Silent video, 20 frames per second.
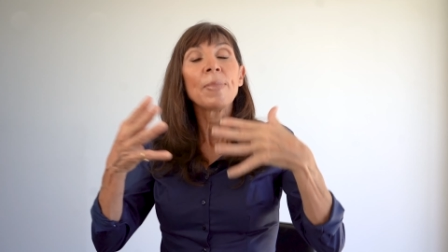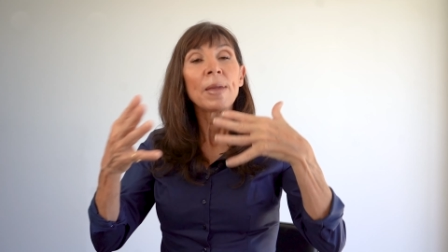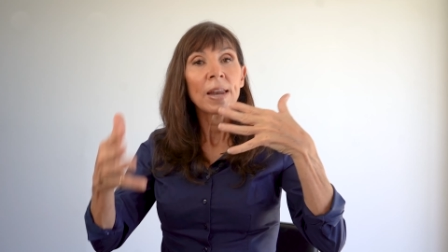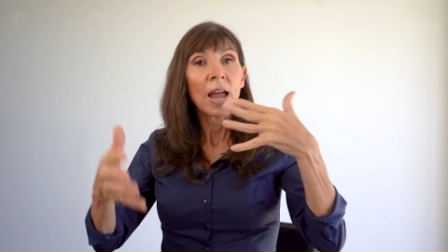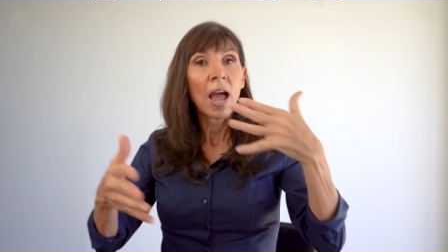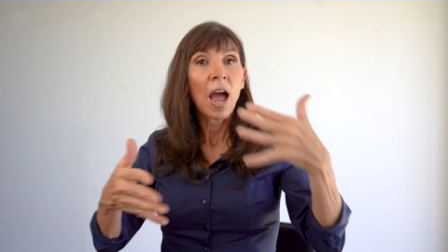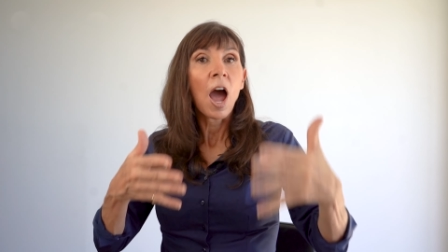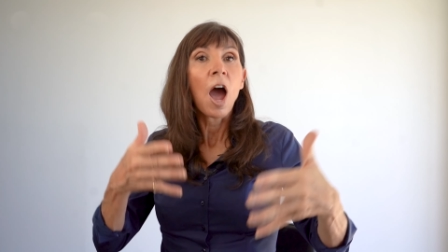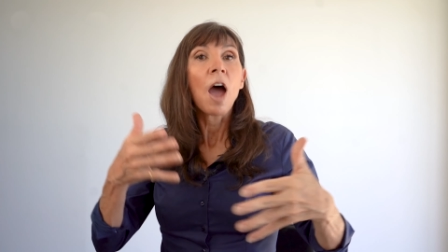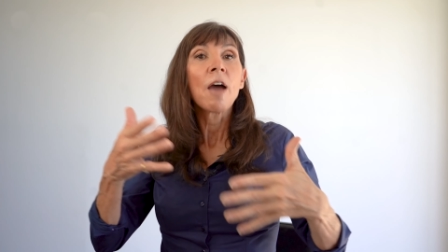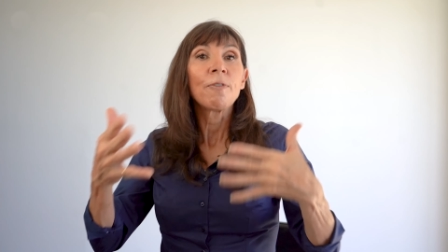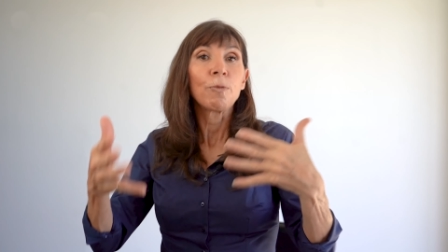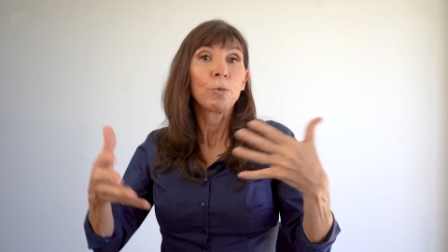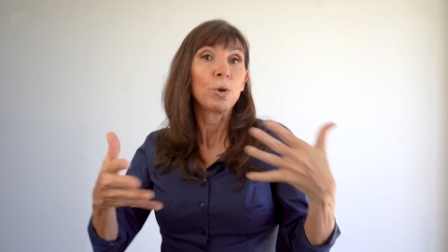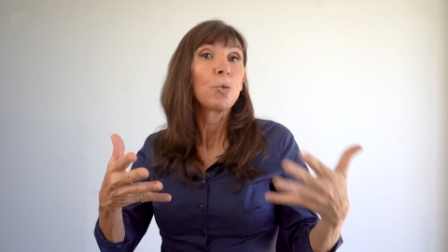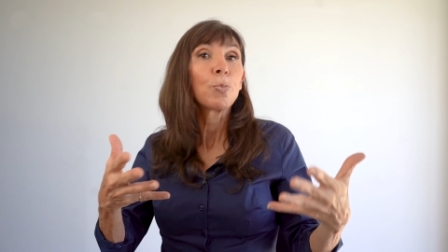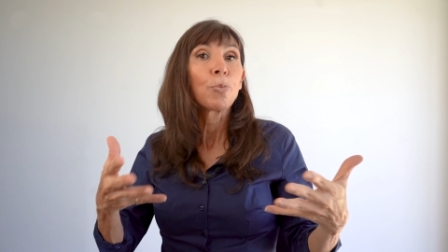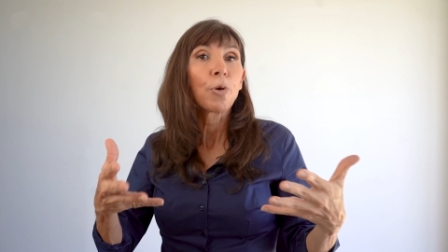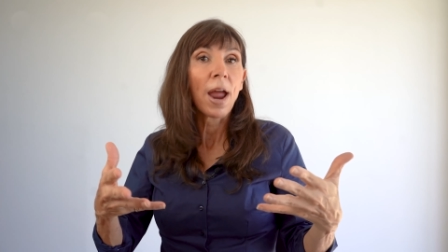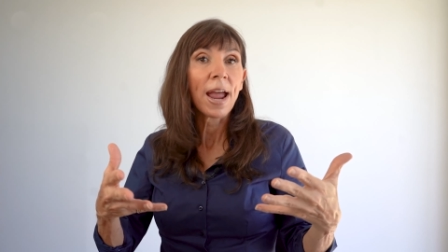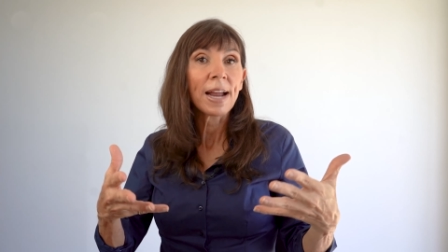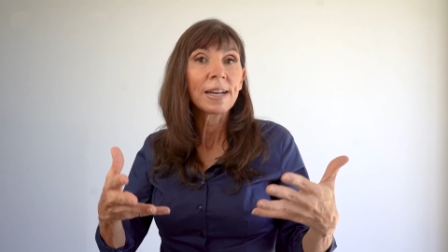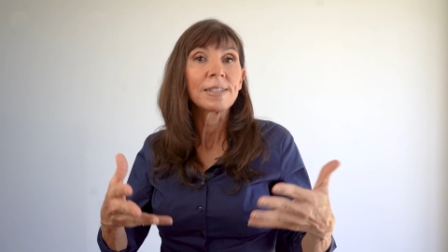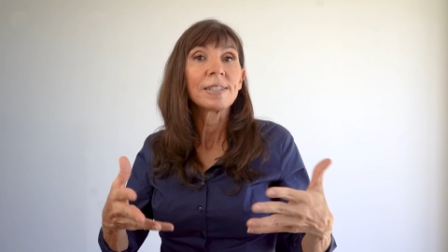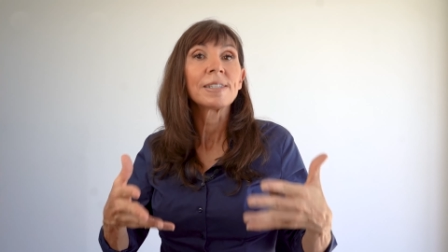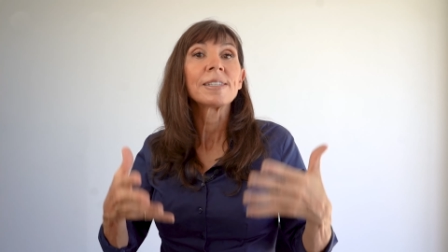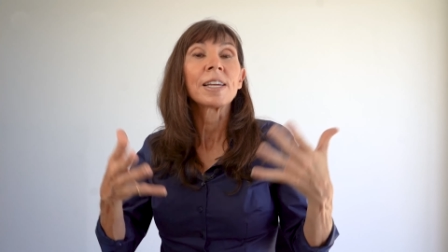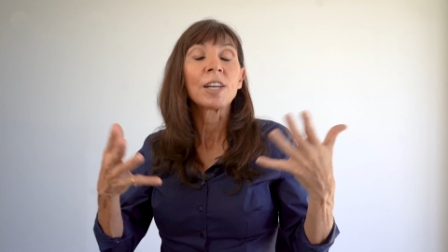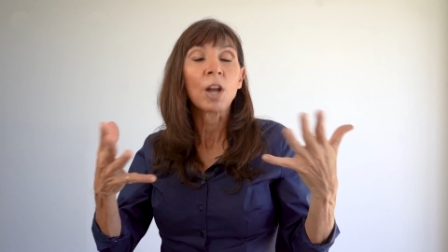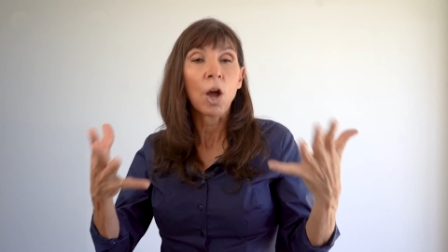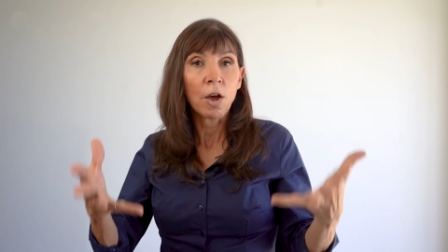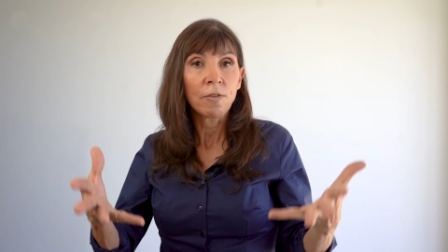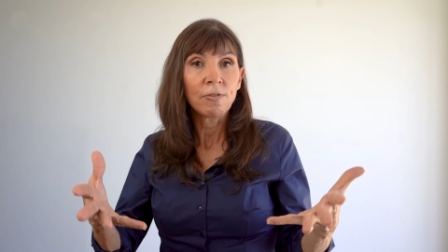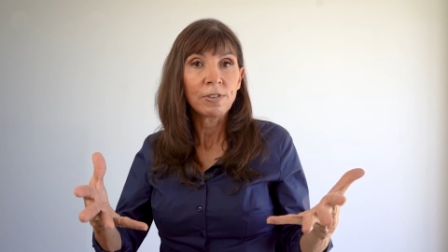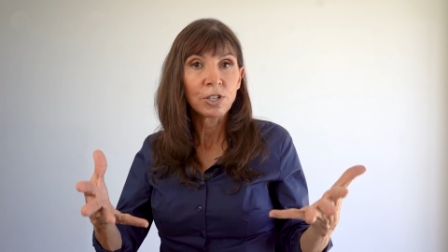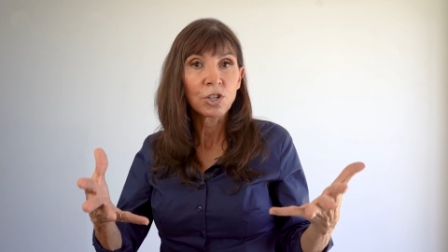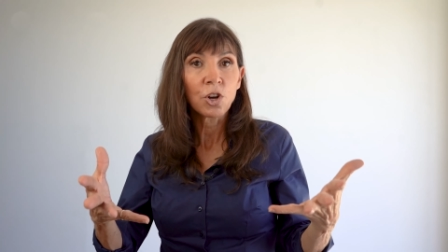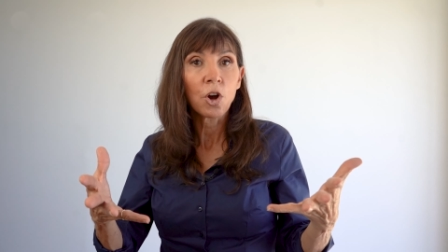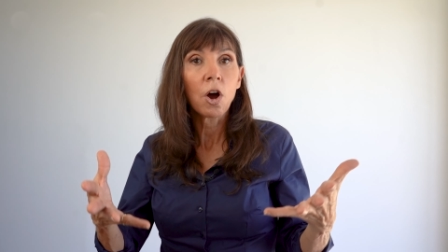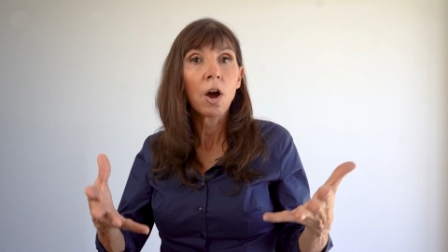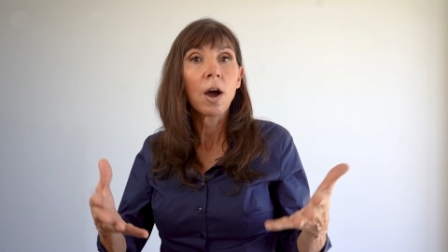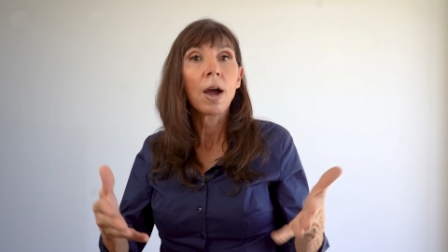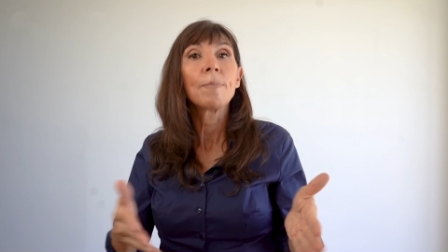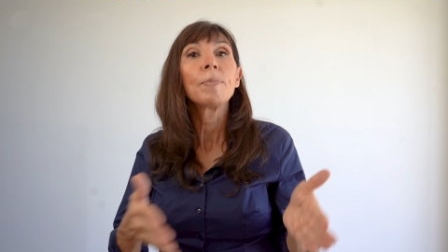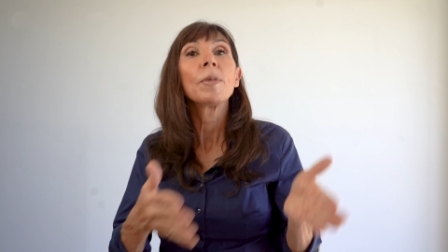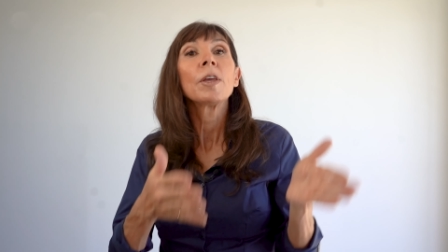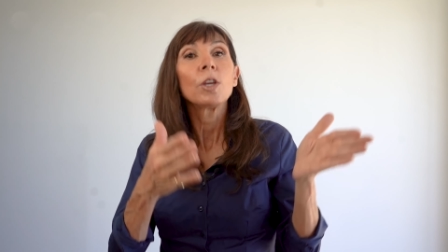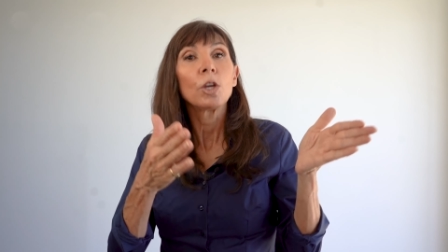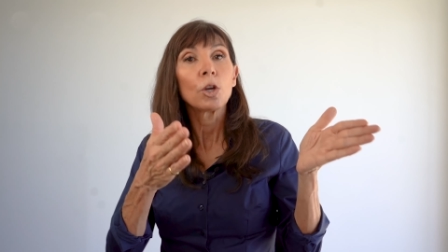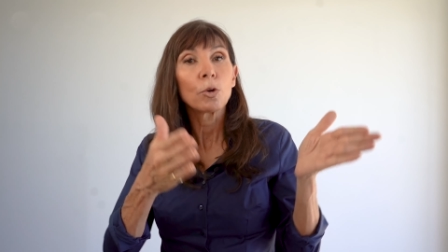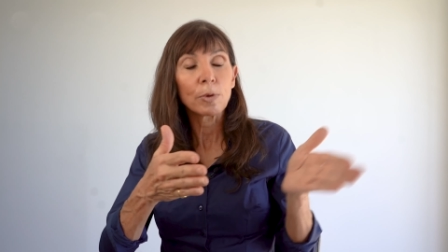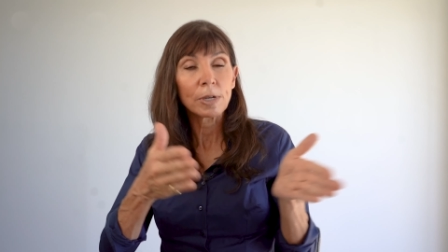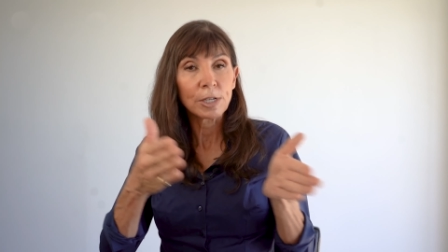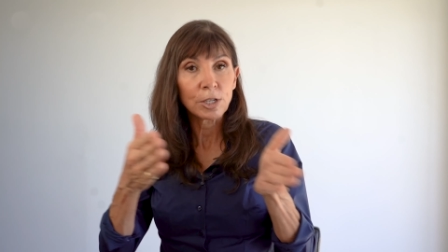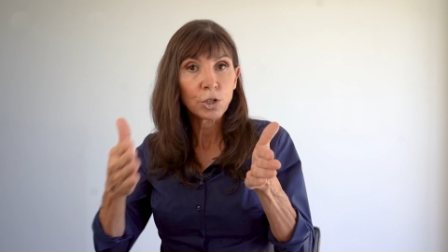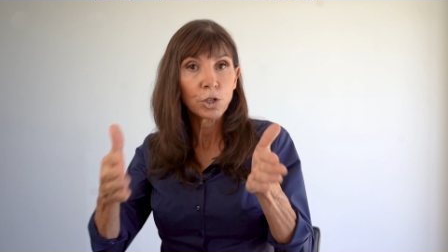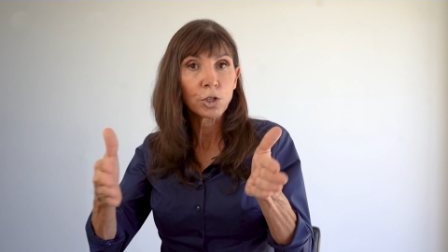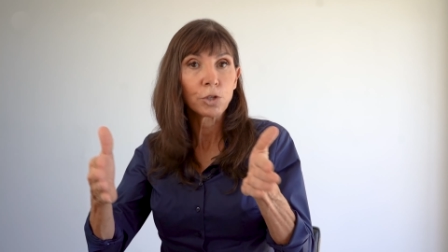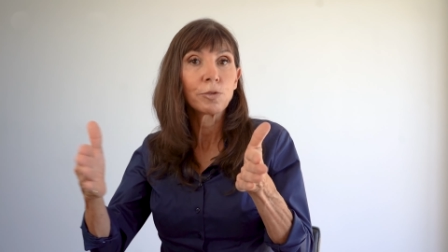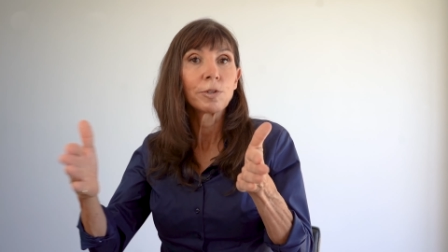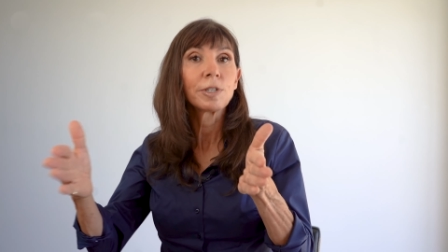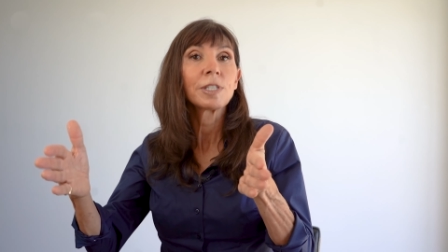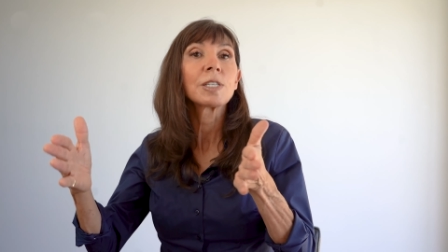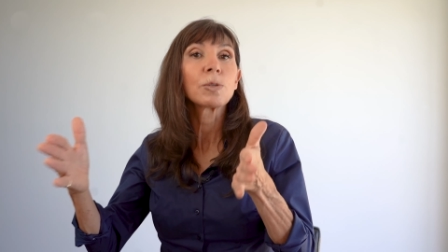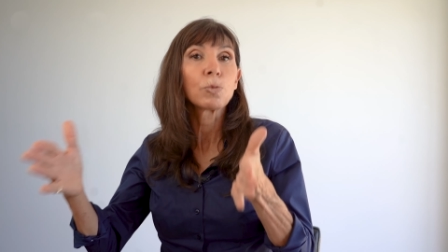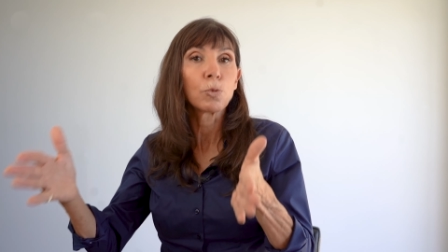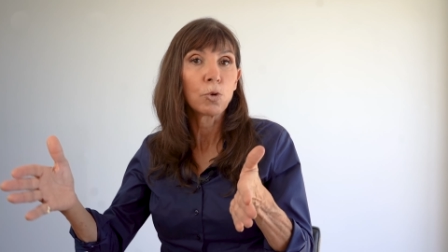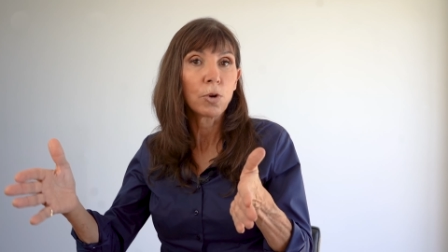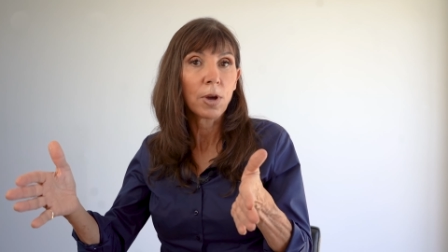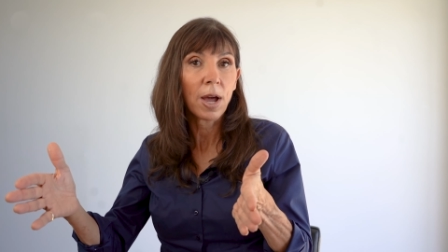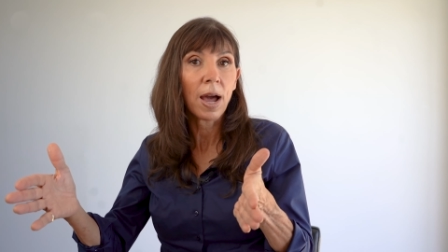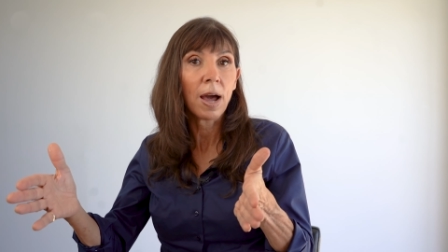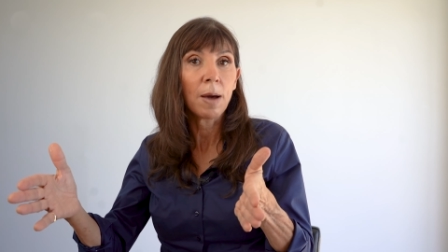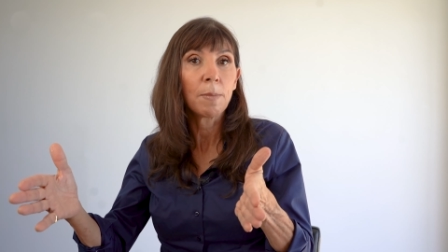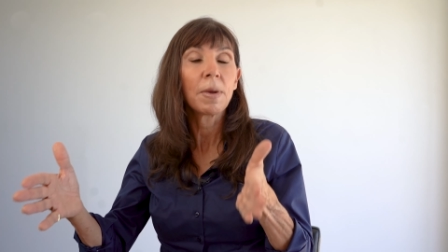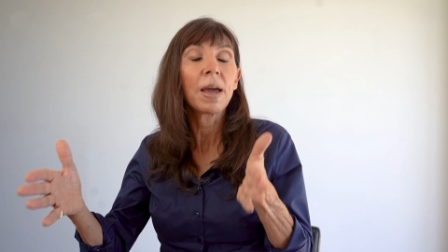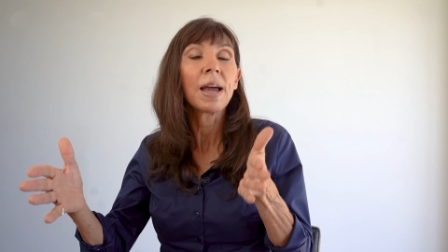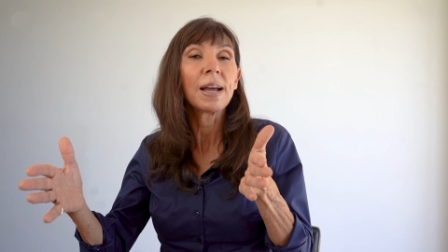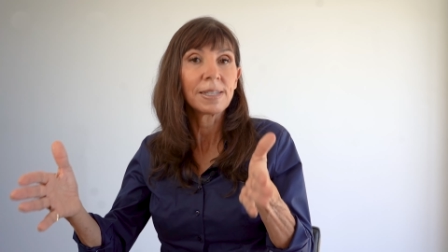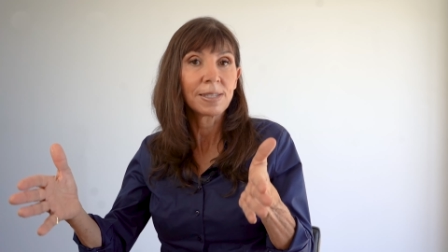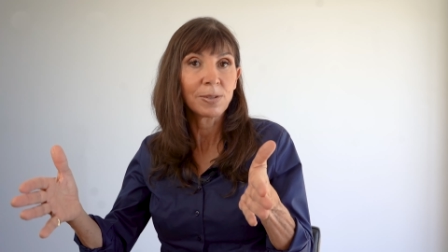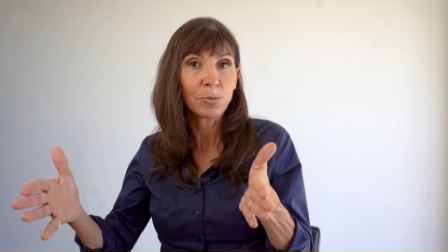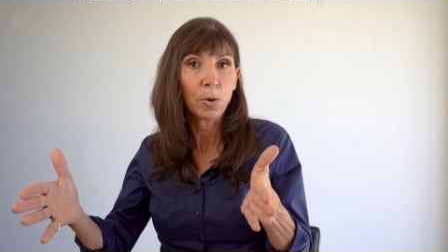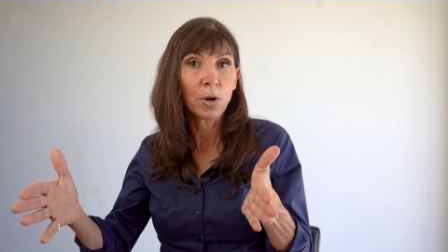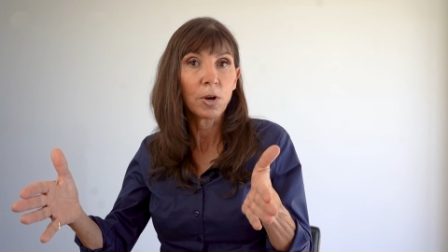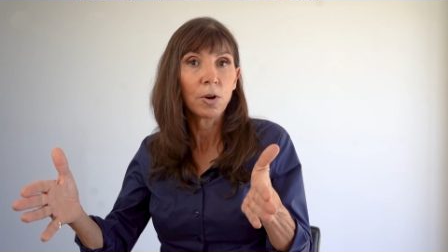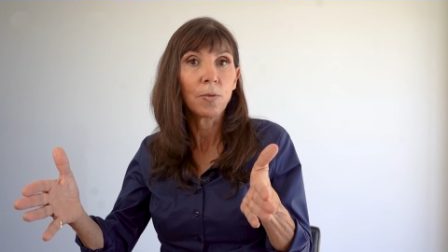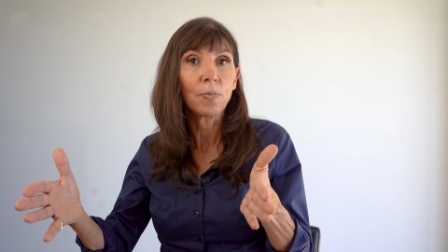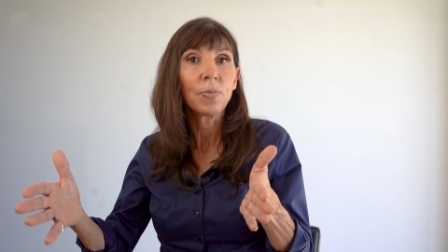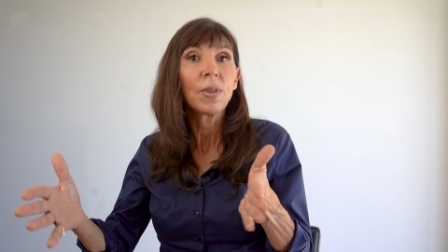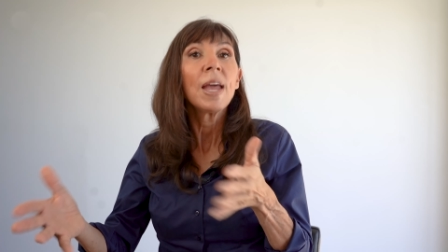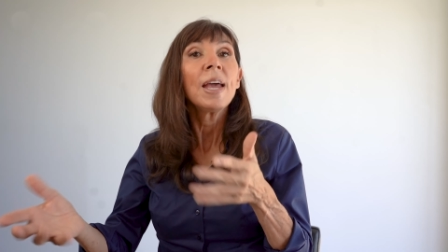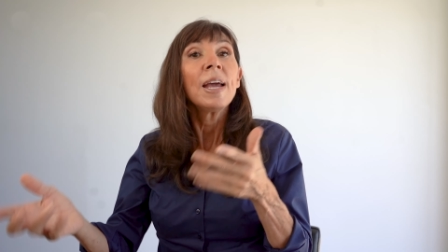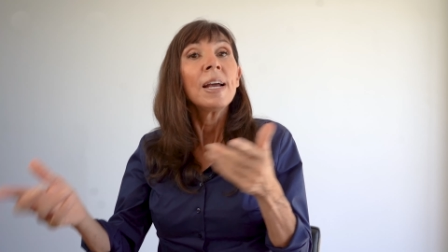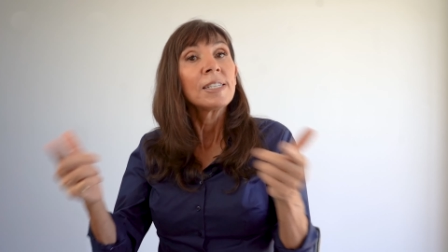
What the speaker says: then with practice and over time, your endurance will come as well.